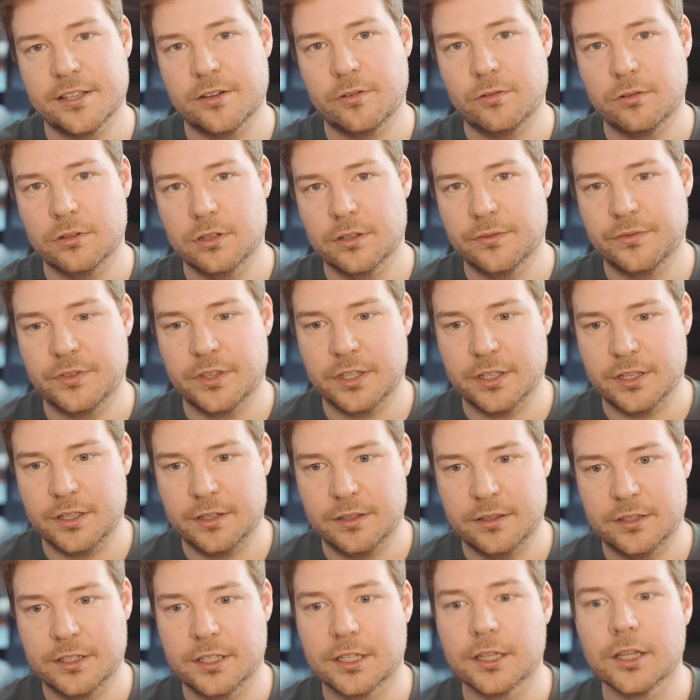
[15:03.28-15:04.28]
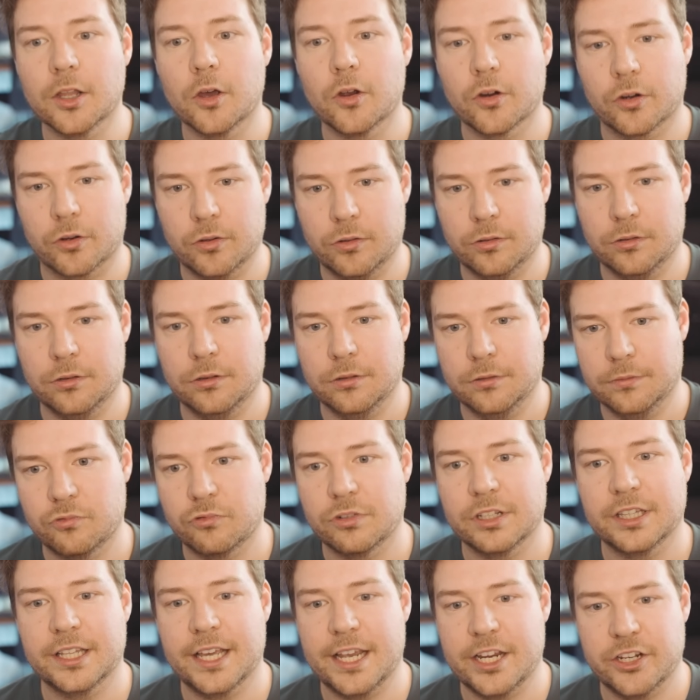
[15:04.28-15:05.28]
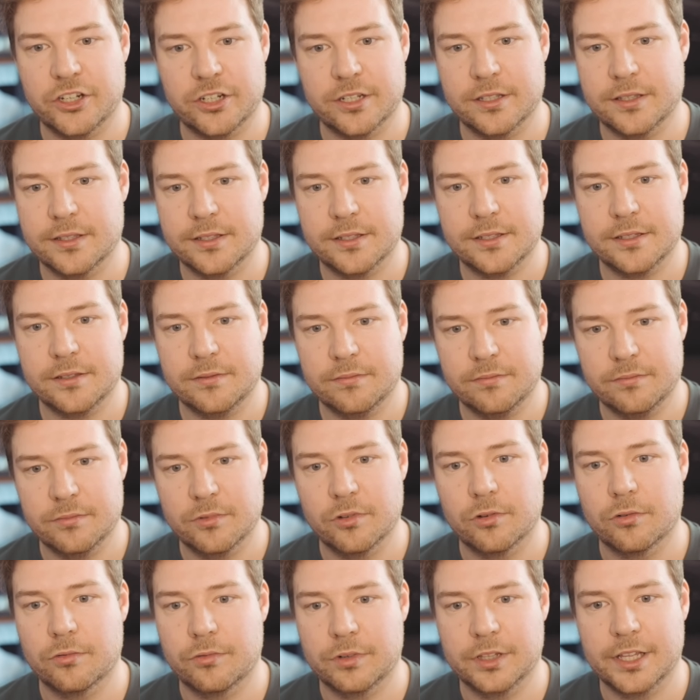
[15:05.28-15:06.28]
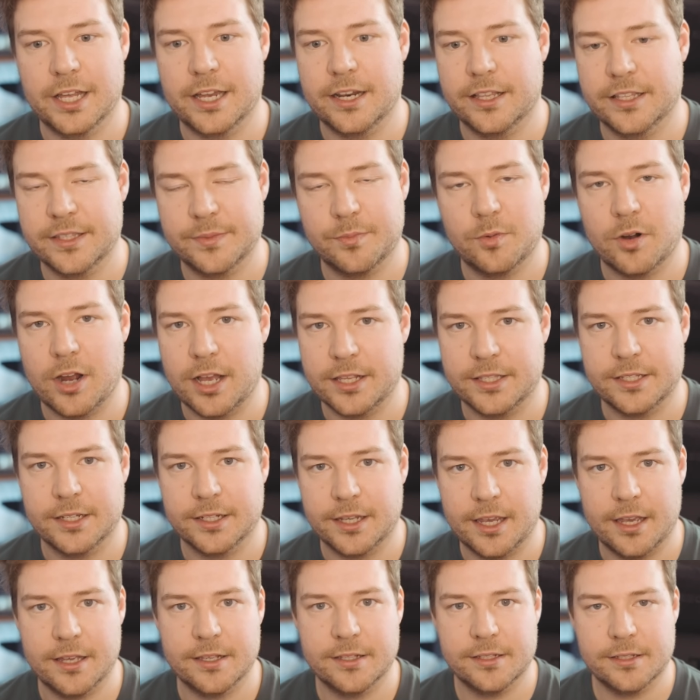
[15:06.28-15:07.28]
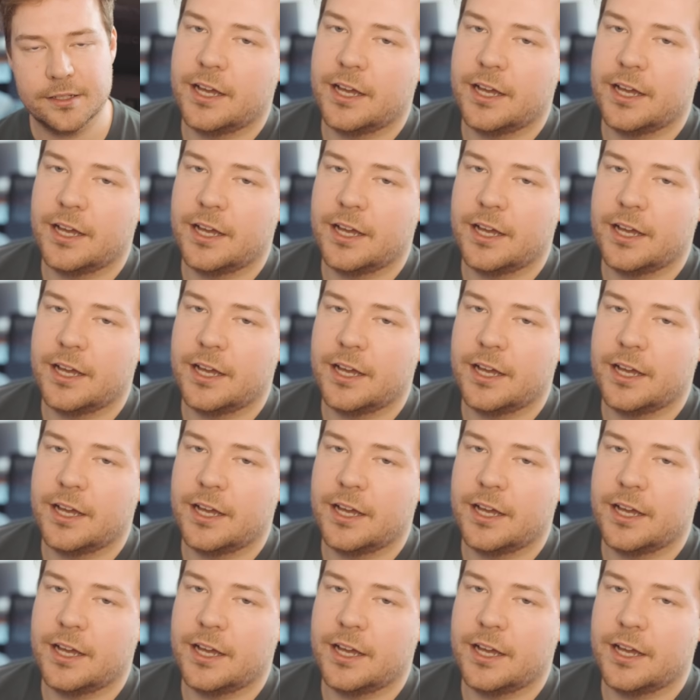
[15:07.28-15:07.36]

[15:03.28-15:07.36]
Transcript: are all of the, the local relations or related sprites, I guess.